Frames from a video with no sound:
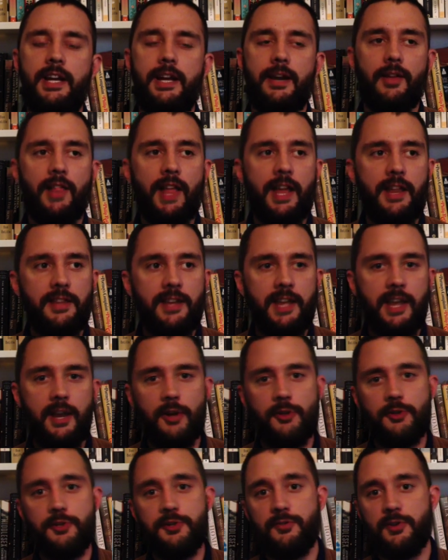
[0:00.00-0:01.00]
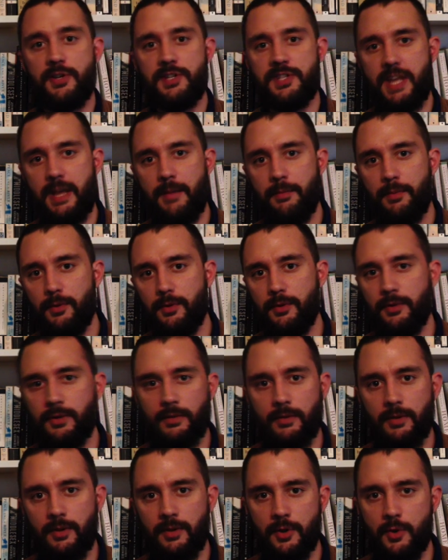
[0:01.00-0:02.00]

Now, a lot of the characters, for example,